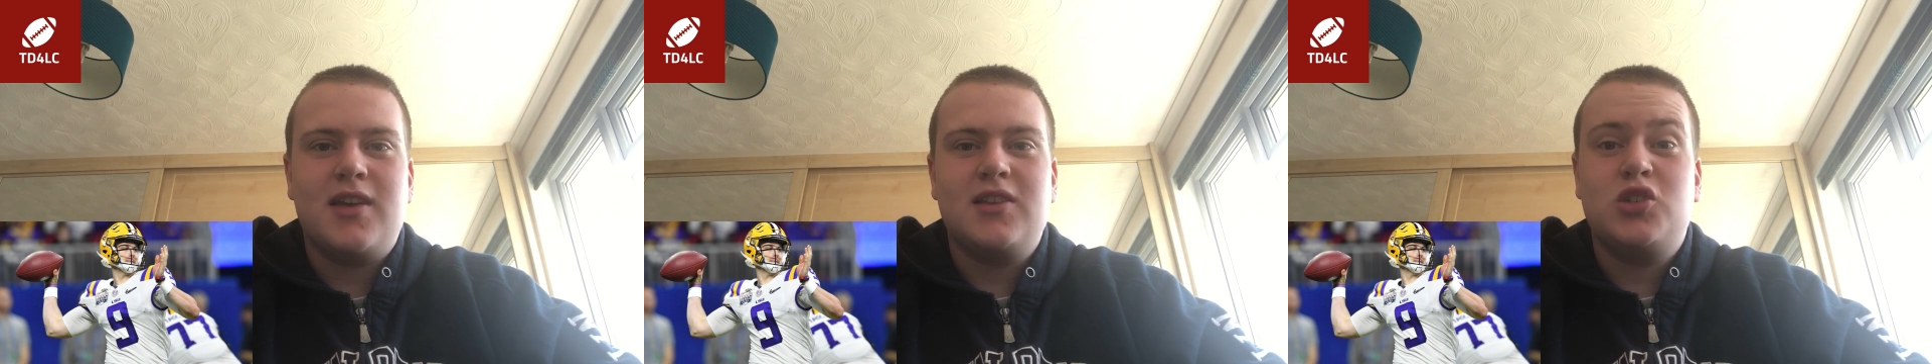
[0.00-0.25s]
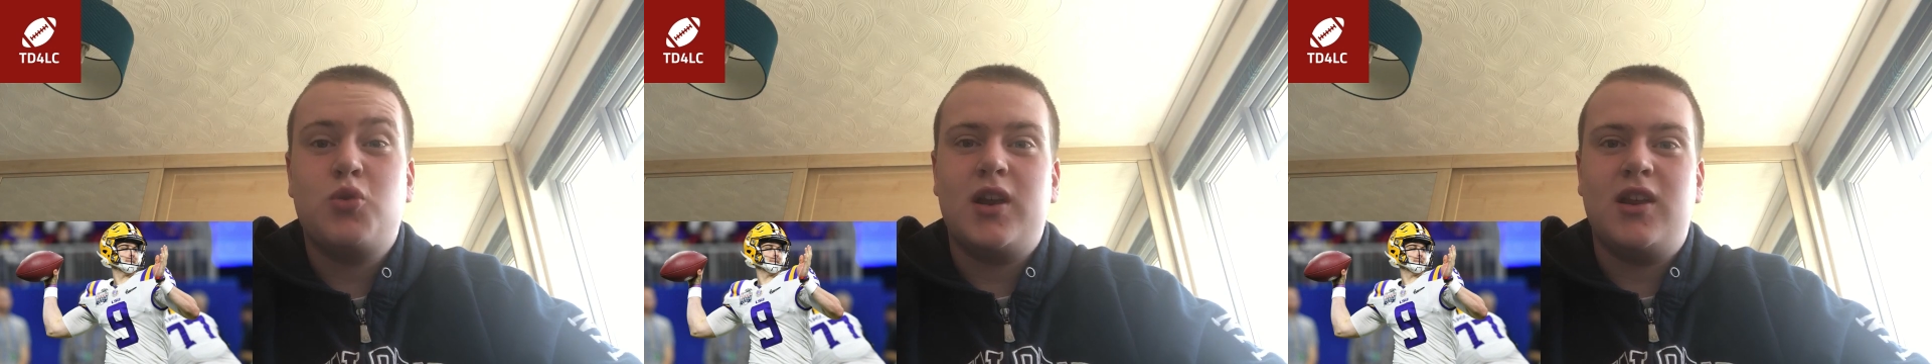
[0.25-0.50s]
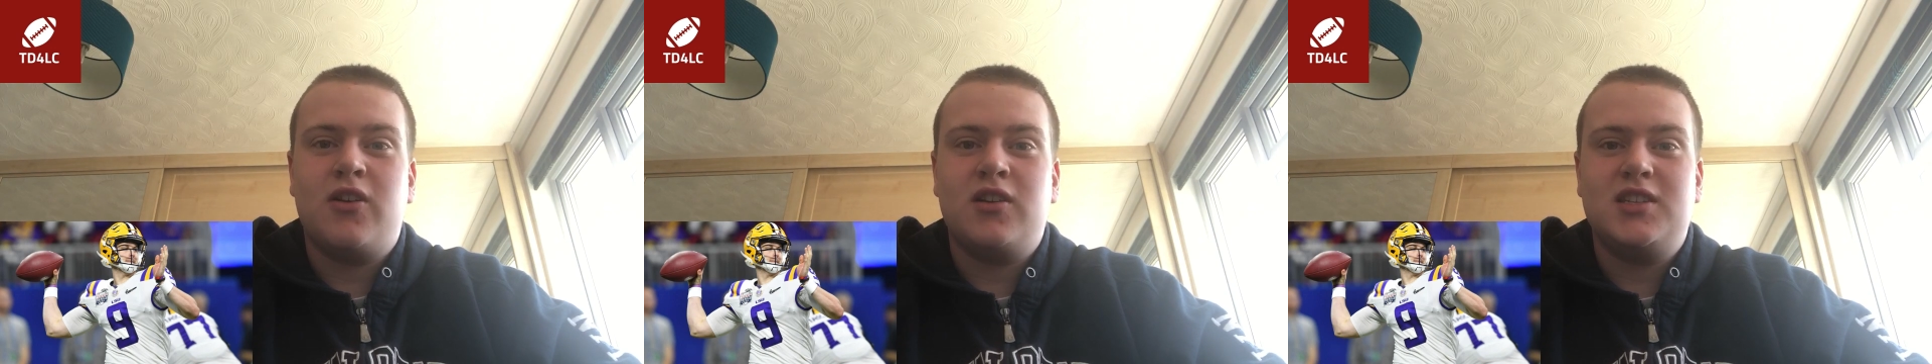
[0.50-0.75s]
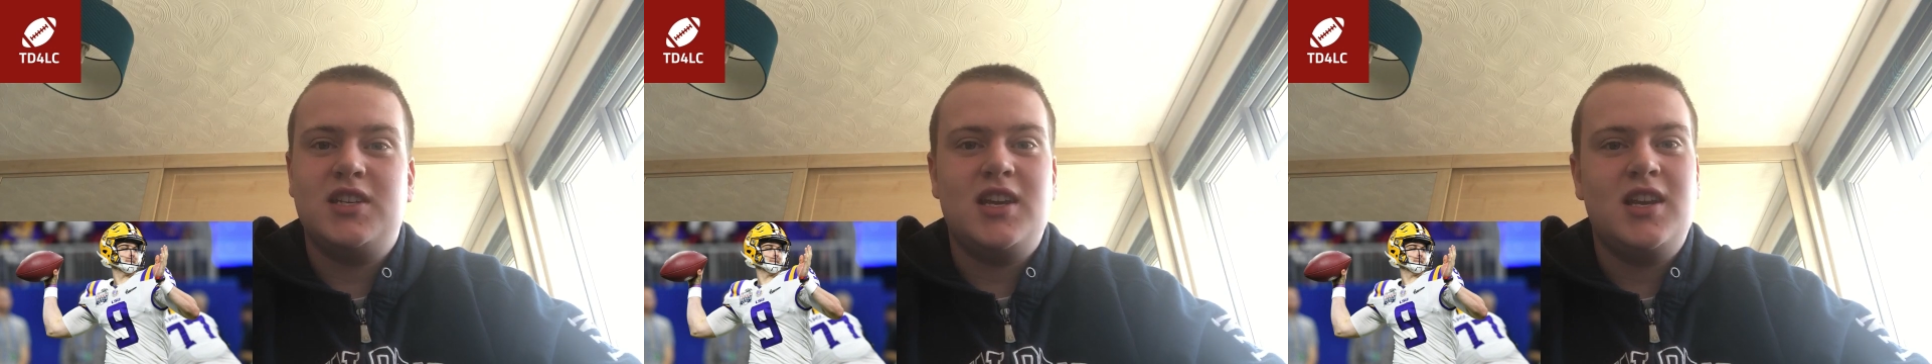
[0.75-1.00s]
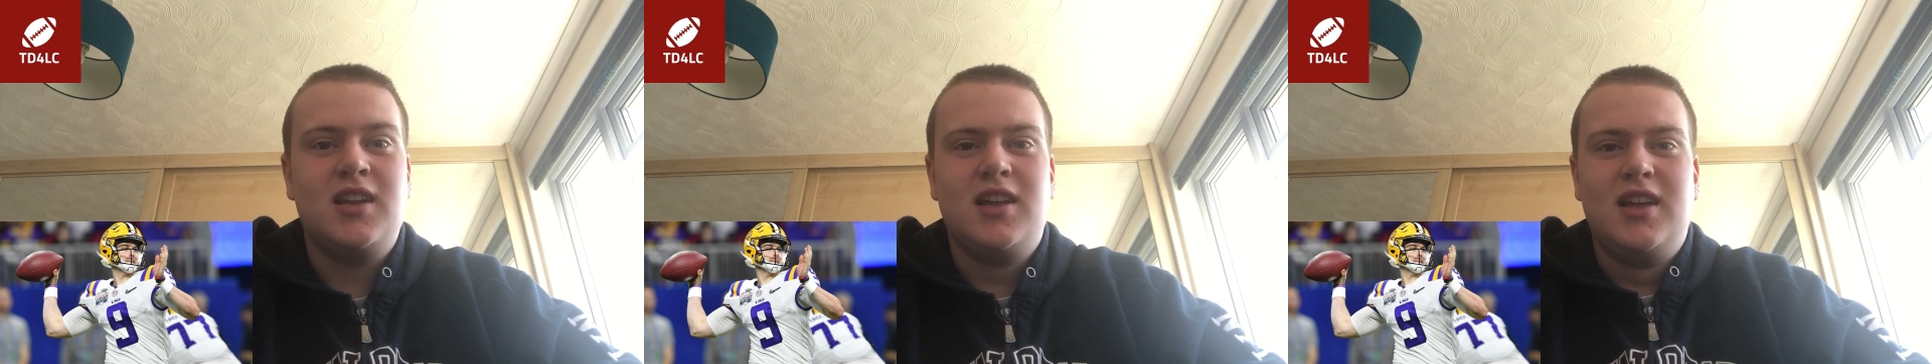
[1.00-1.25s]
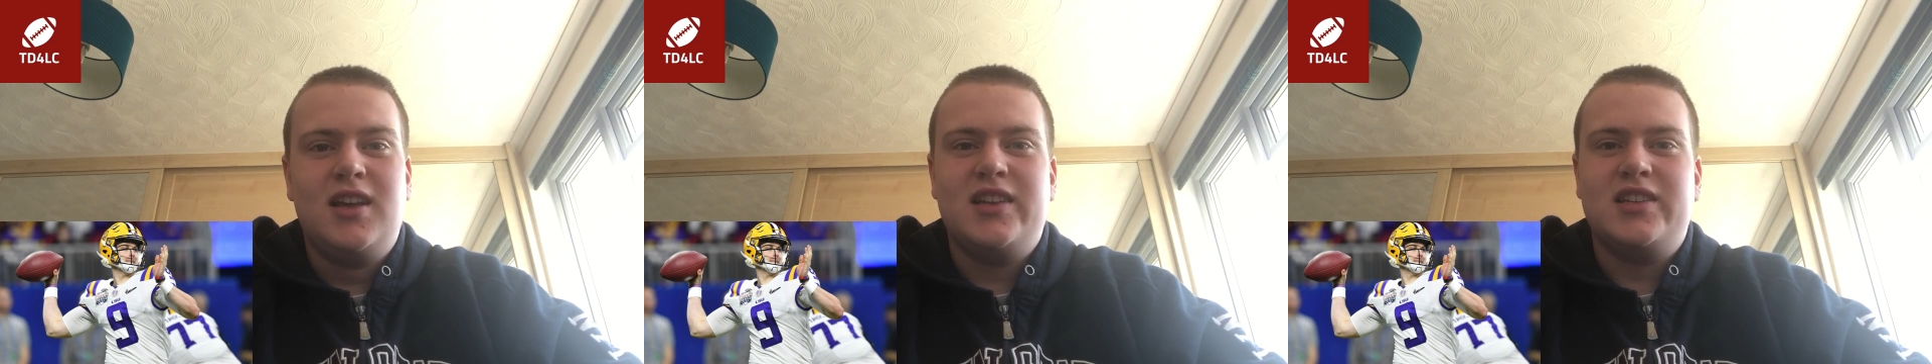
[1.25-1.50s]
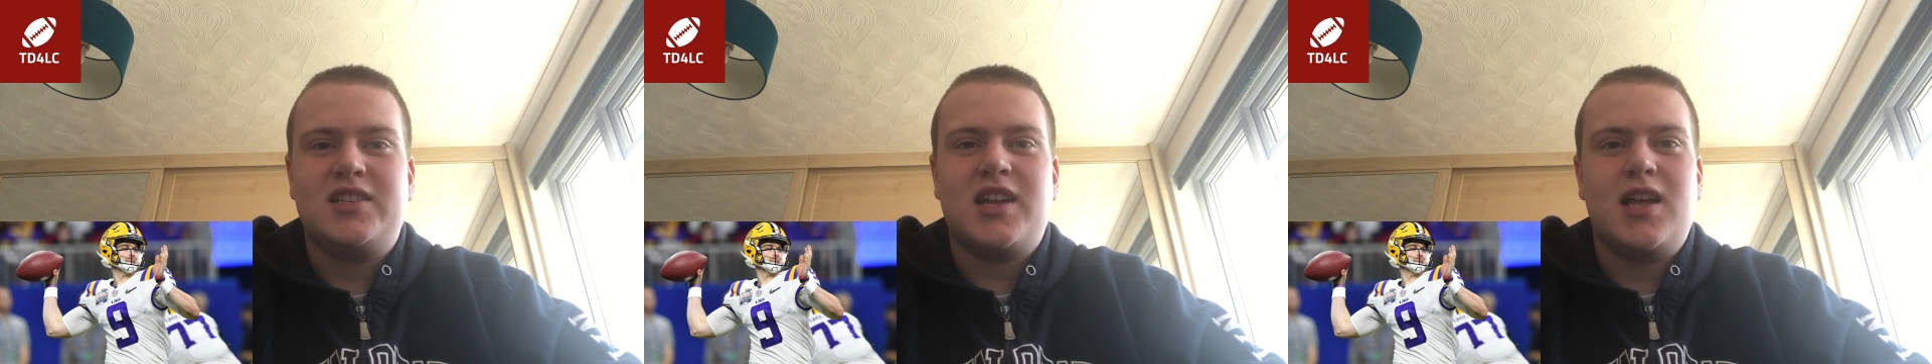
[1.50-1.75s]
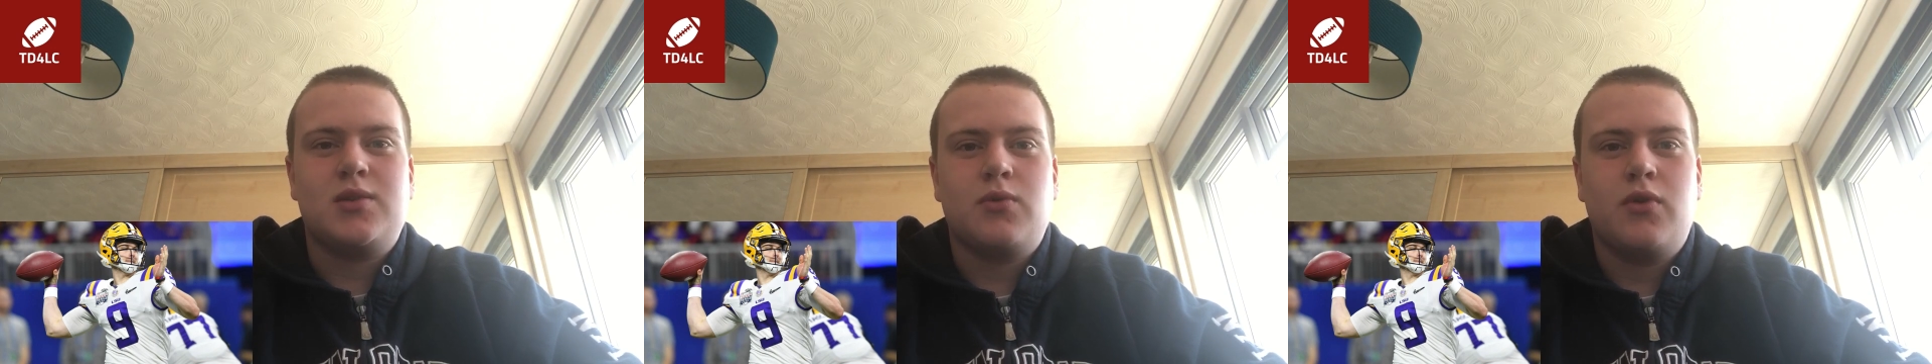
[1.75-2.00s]
In 2019, his
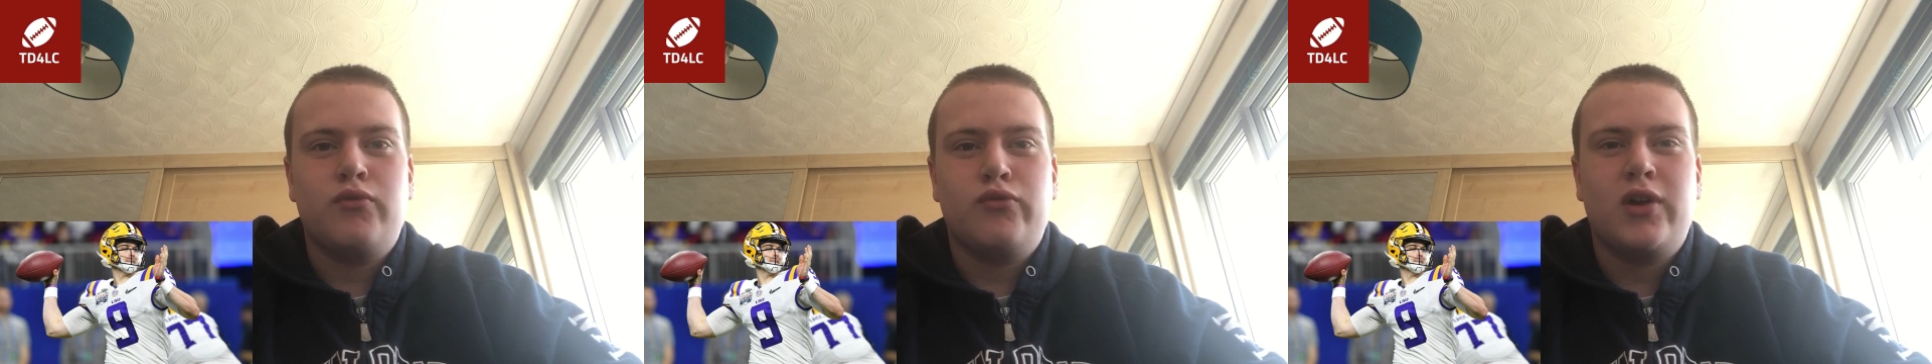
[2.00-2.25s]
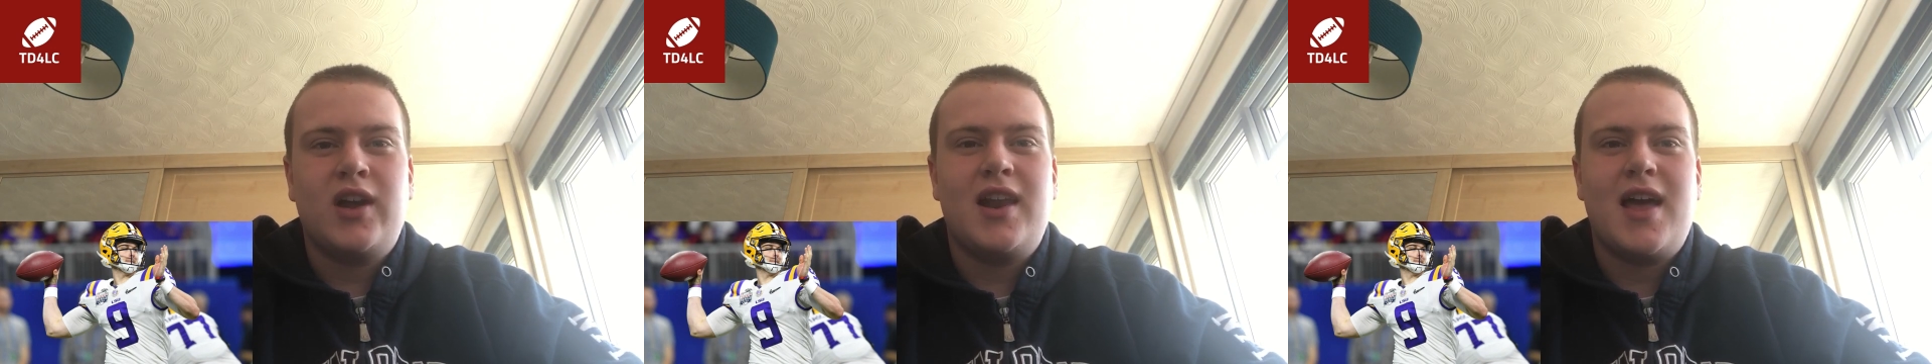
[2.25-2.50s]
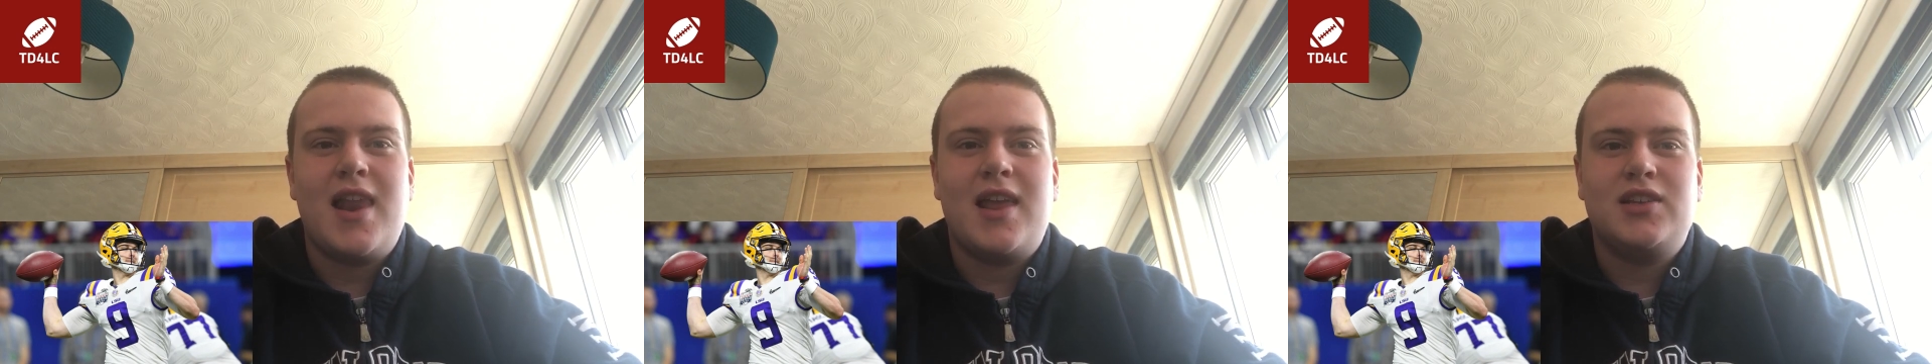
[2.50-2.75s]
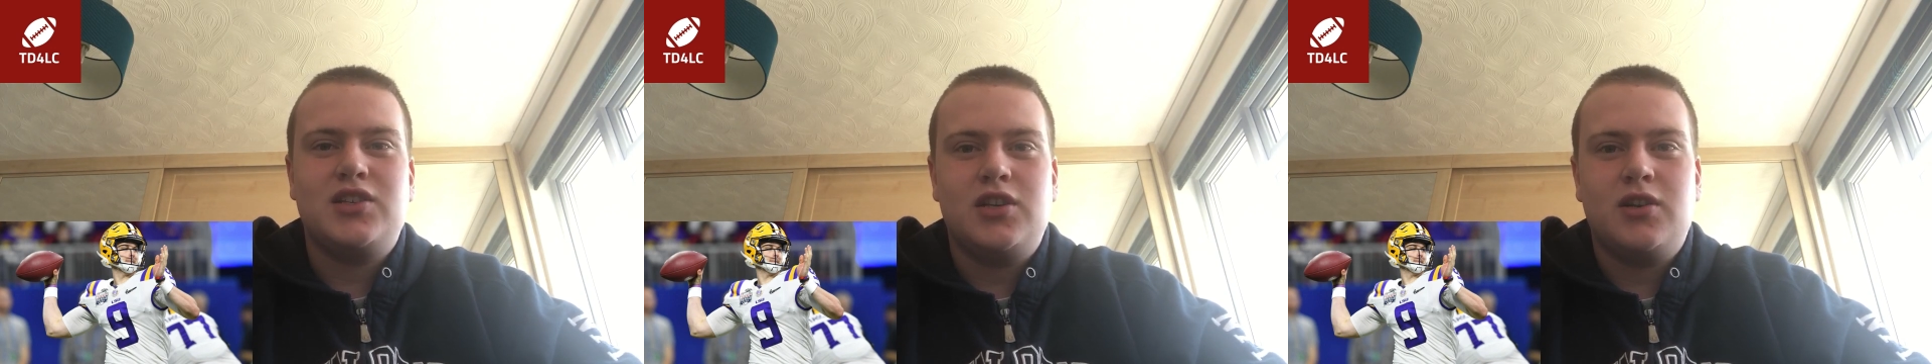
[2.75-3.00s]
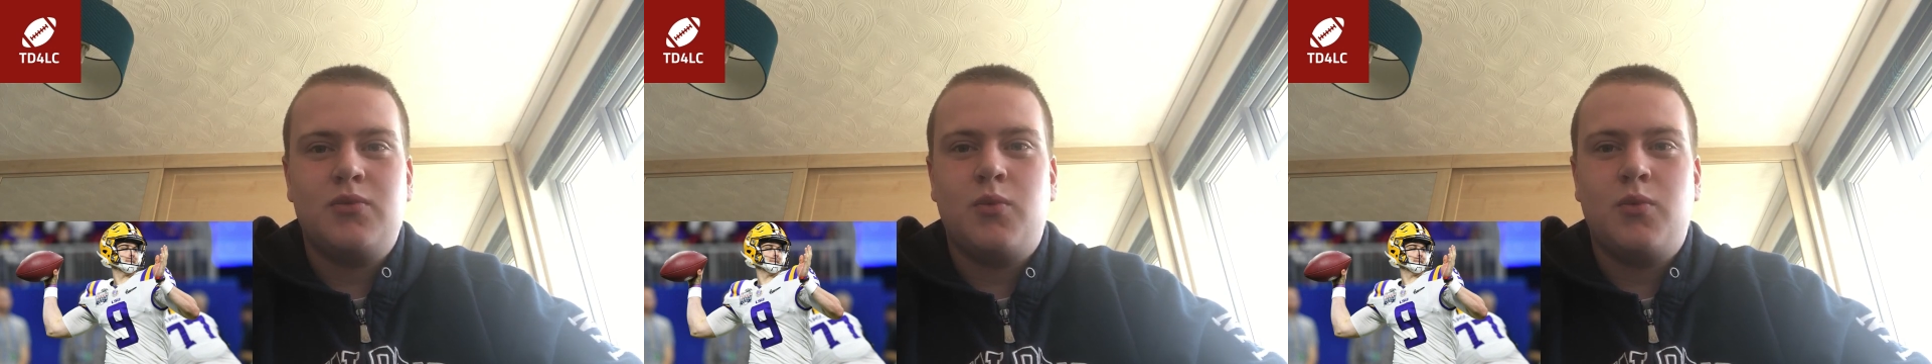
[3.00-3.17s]
stats were unreal at LSU,